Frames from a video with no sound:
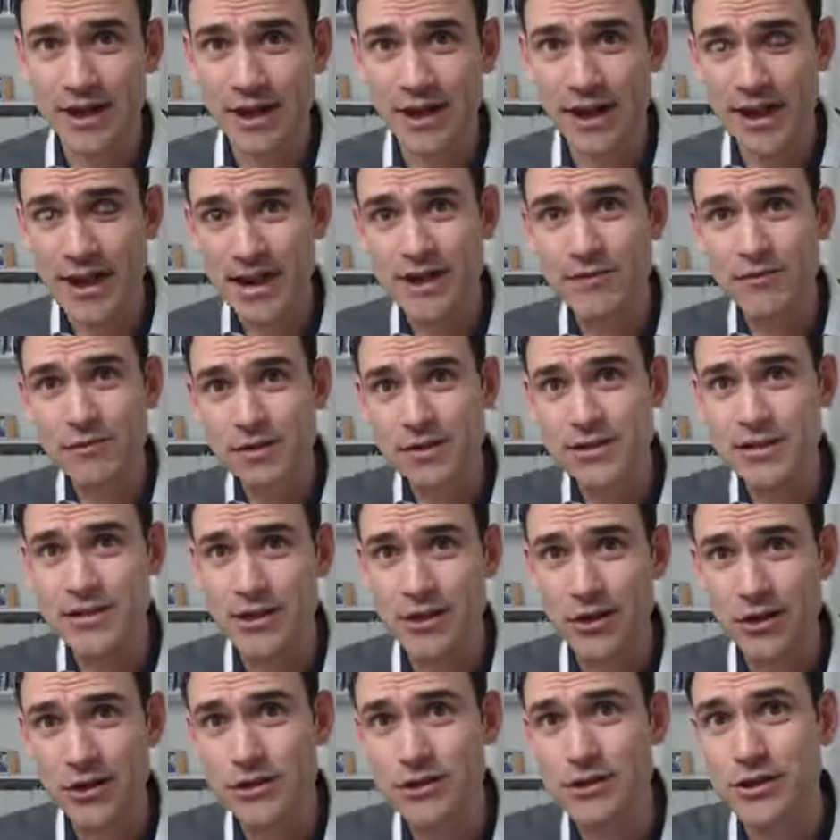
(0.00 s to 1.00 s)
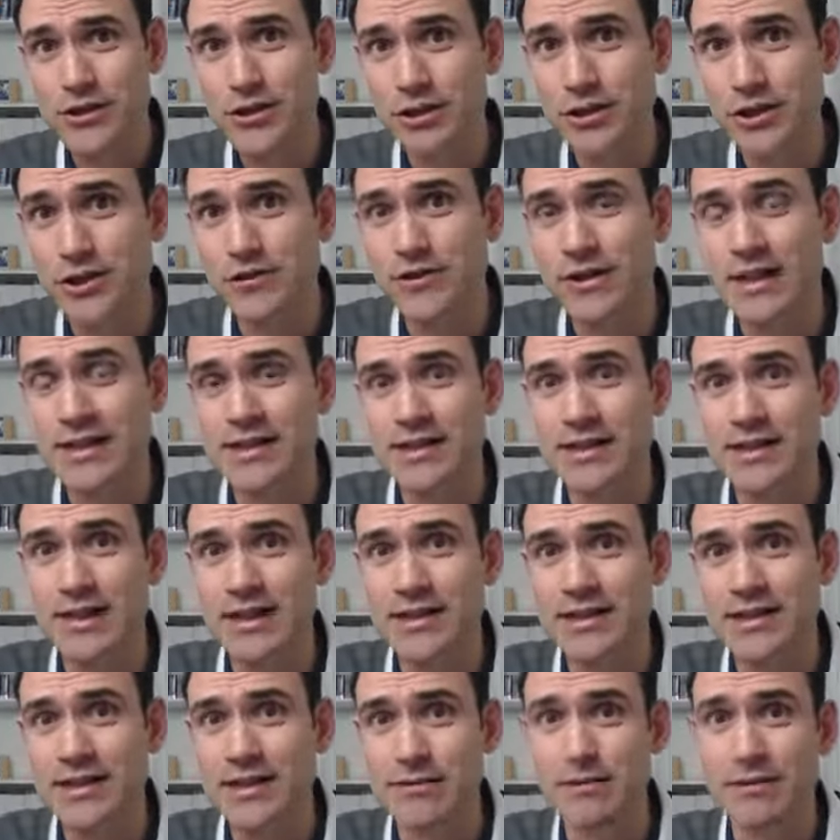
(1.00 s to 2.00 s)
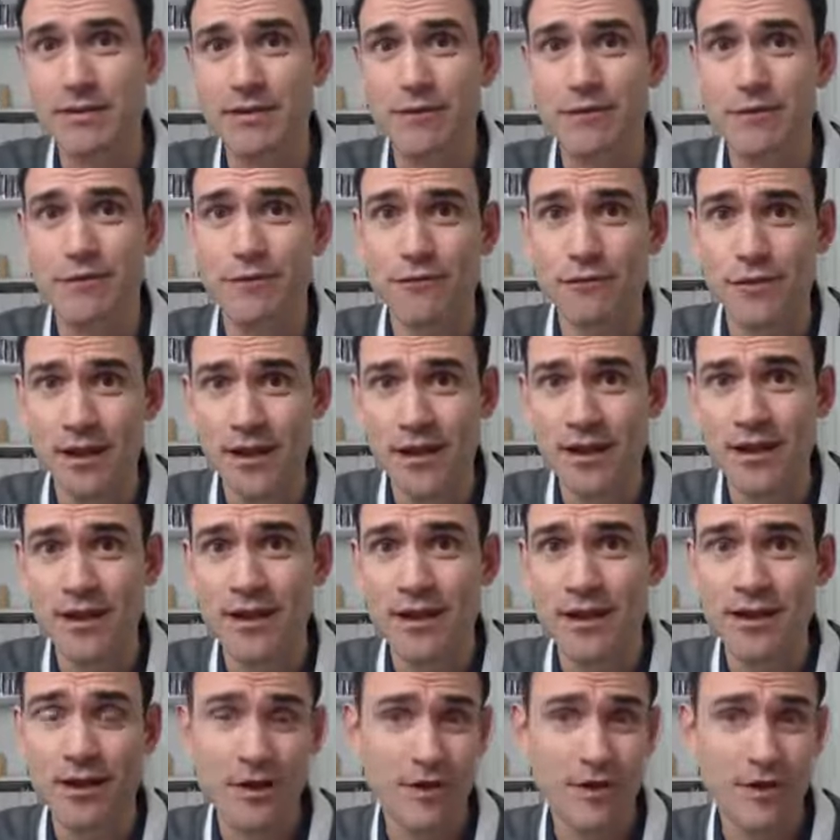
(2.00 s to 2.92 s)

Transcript: any of the slots that you designated as being free